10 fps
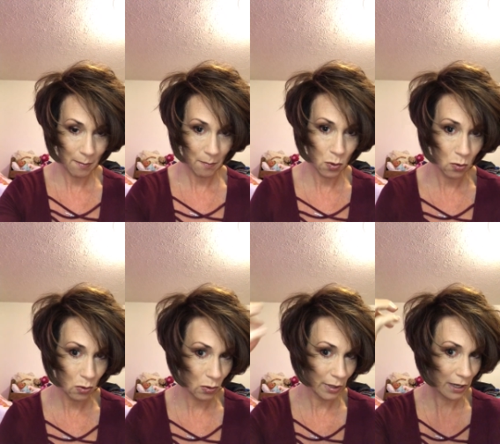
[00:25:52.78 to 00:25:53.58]

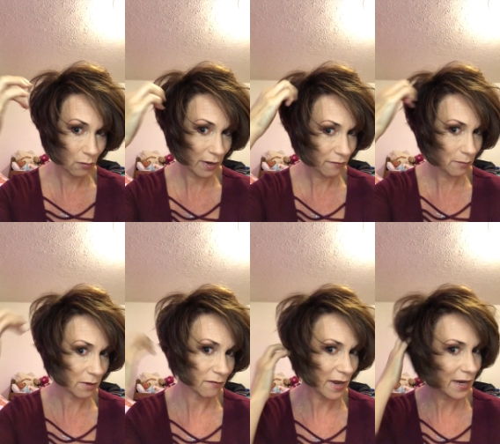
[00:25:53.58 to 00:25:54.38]
pull and away from
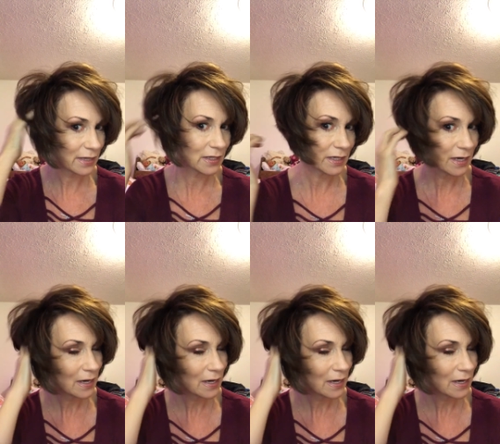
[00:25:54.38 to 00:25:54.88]
the face.